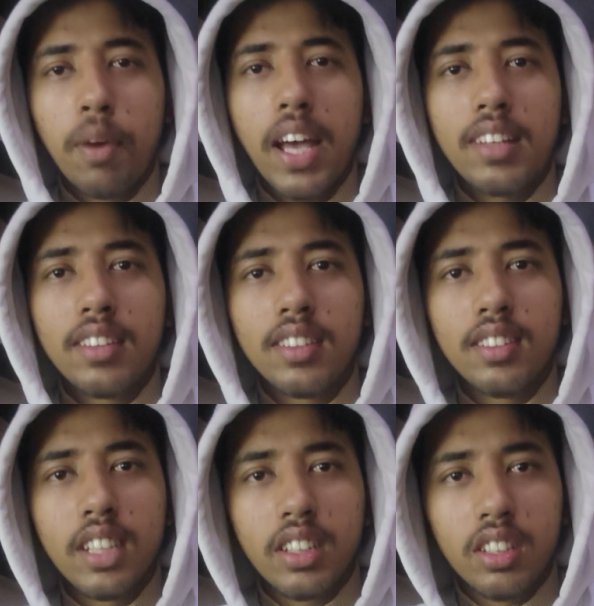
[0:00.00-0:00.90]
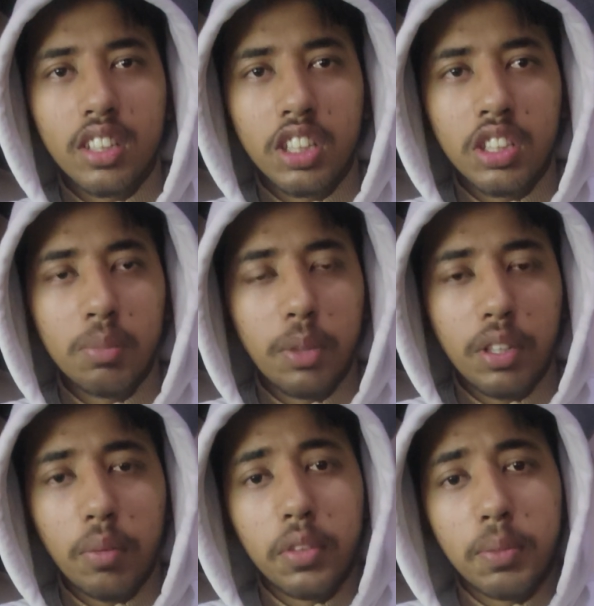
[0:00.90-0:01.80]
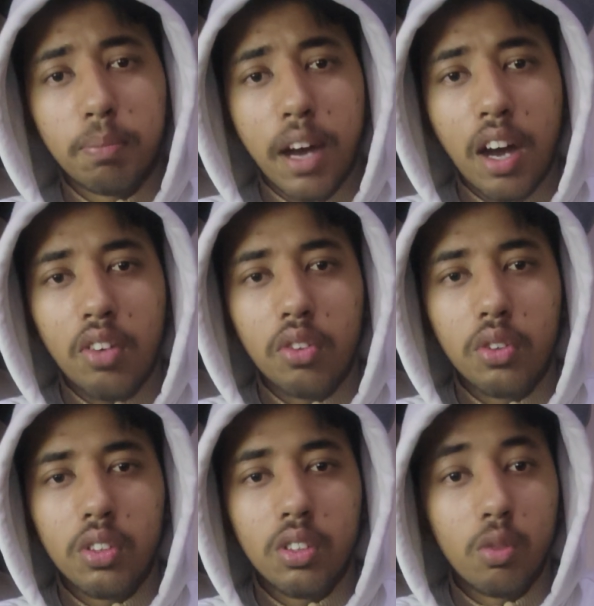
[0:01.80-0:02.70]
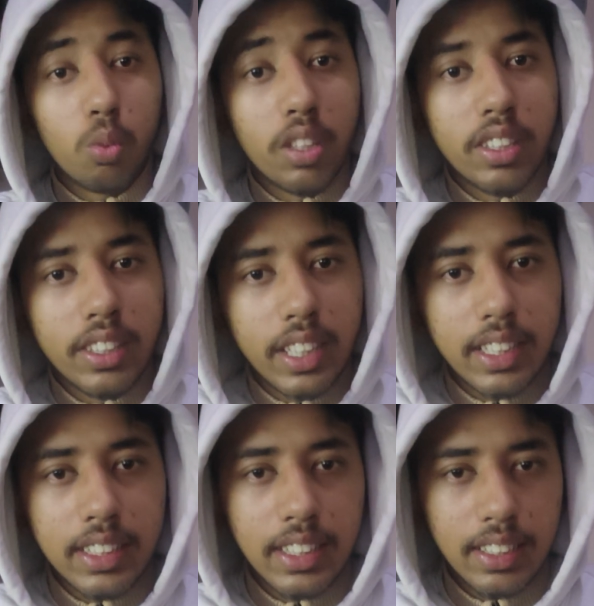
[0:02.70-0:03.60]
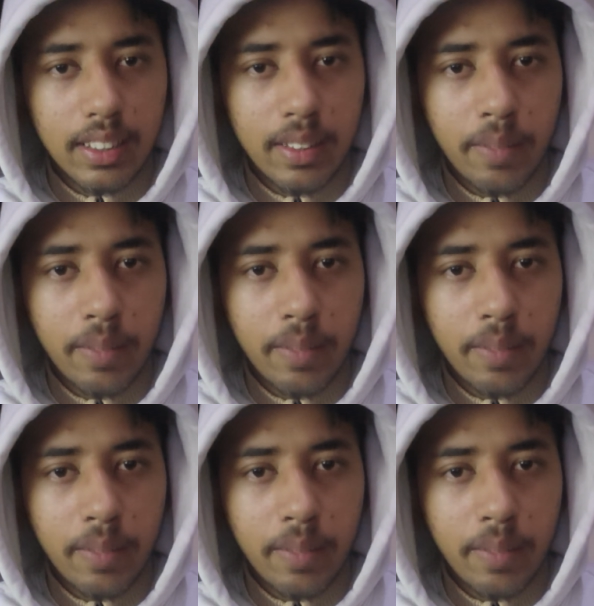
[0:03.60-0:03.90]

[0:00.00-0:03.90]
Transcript: Pattern recognition becomes powerful when tested.